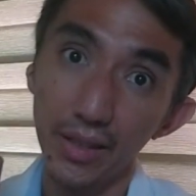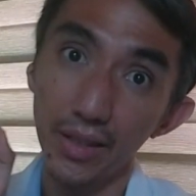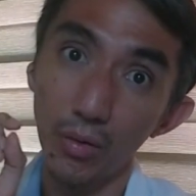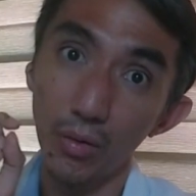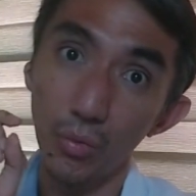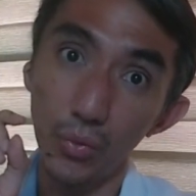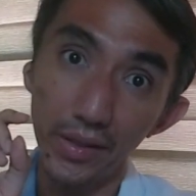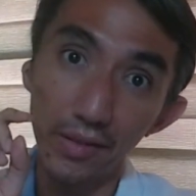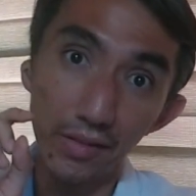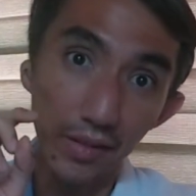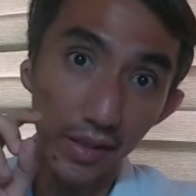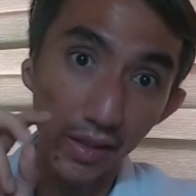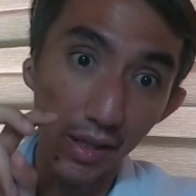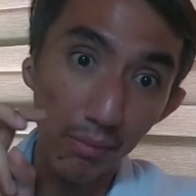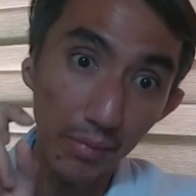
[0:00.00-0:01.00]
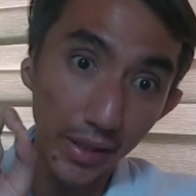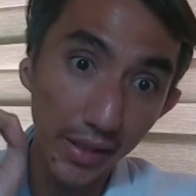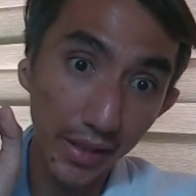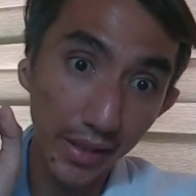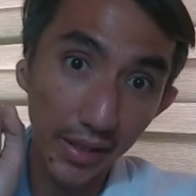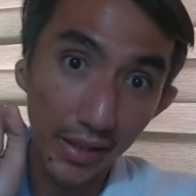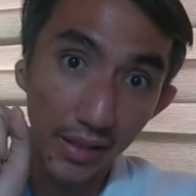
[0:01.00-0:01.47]
We see them
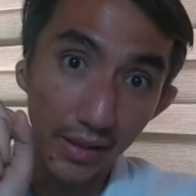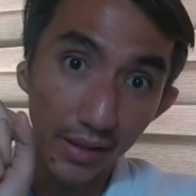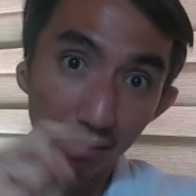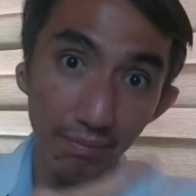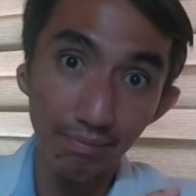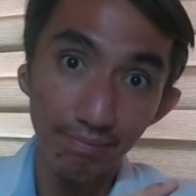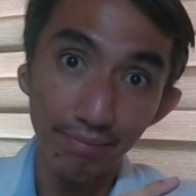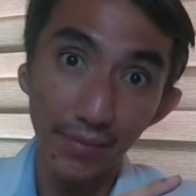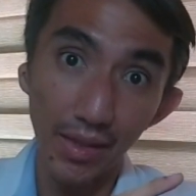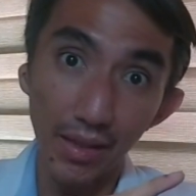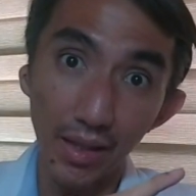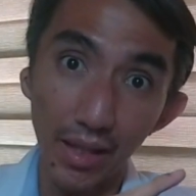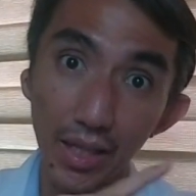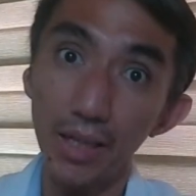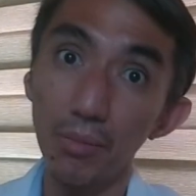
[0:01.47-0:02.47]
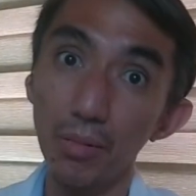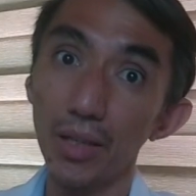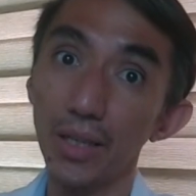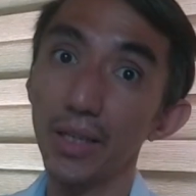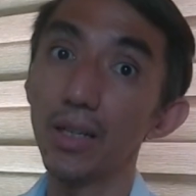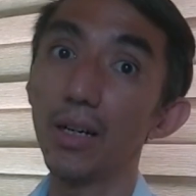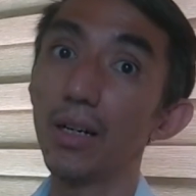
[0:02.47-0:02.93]
in the
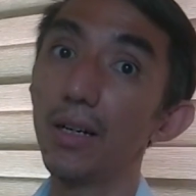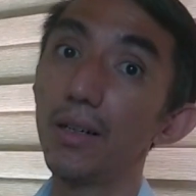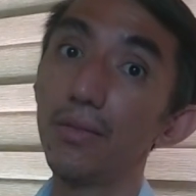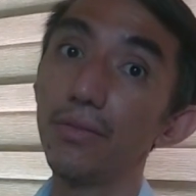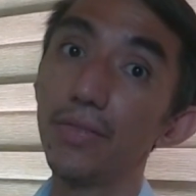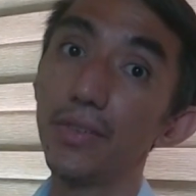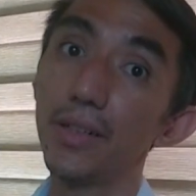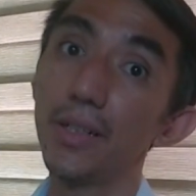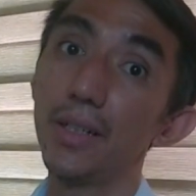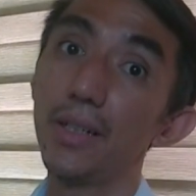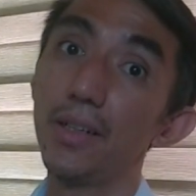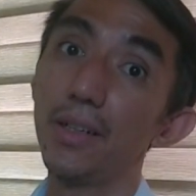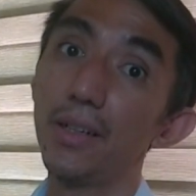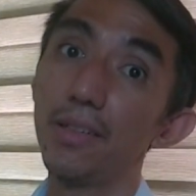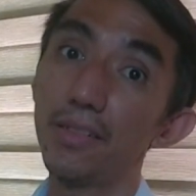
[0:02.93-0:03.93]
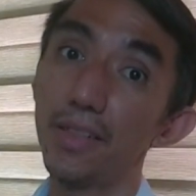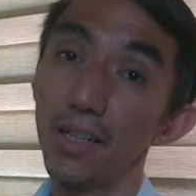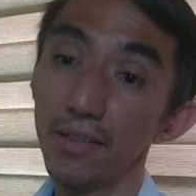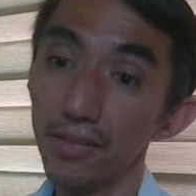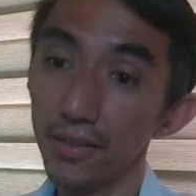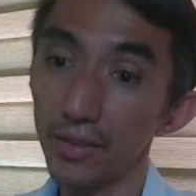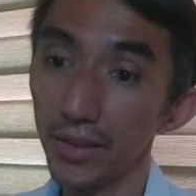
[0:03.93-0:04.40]
labeling of
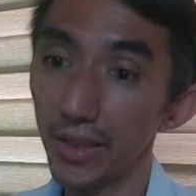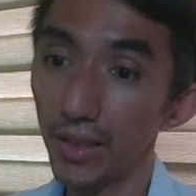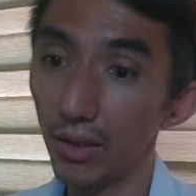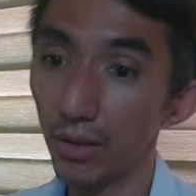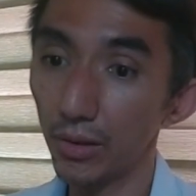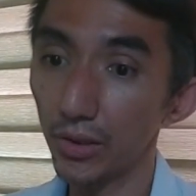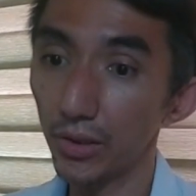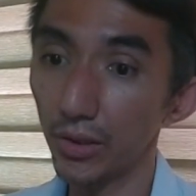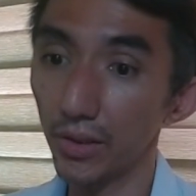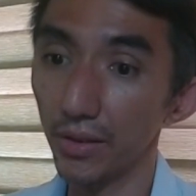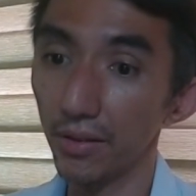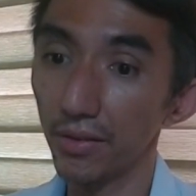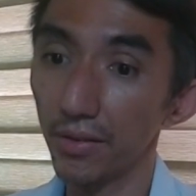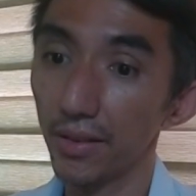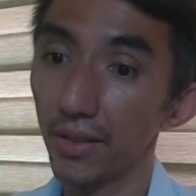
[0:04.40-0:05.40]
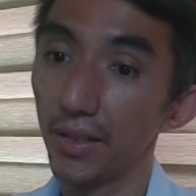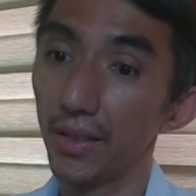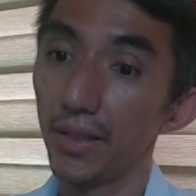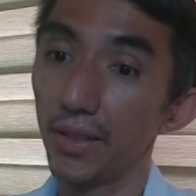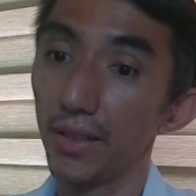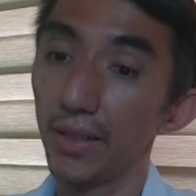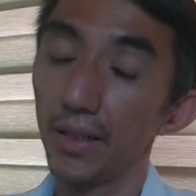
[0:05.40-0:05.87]
sunscreen lotions.
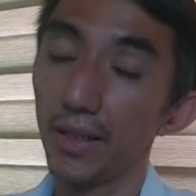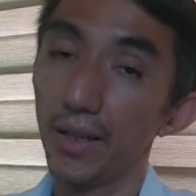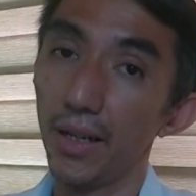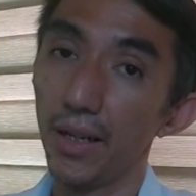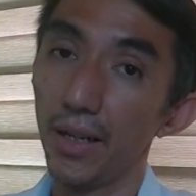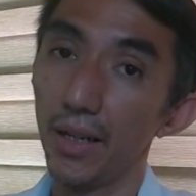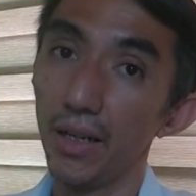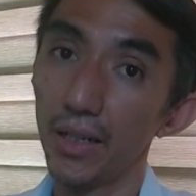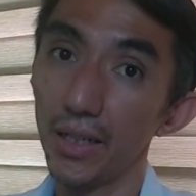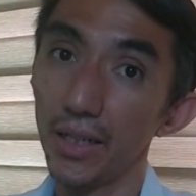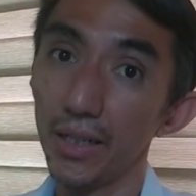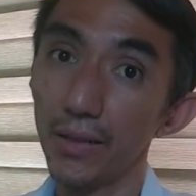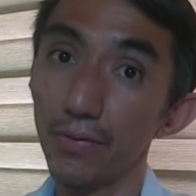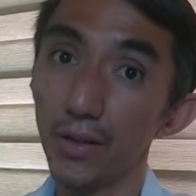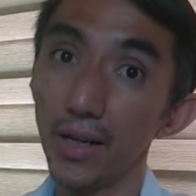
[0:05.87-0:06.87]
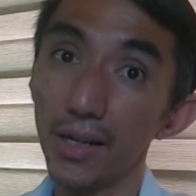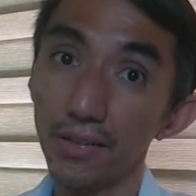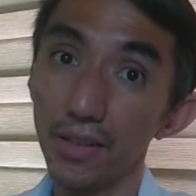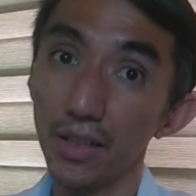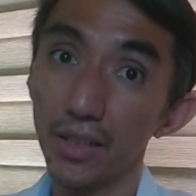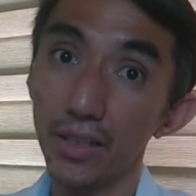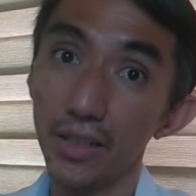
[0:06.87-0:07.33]
Luckily for us, the
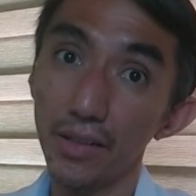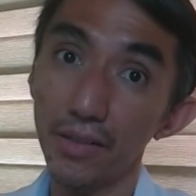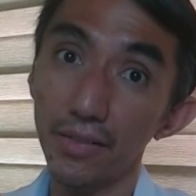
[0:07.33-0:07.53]
Earth's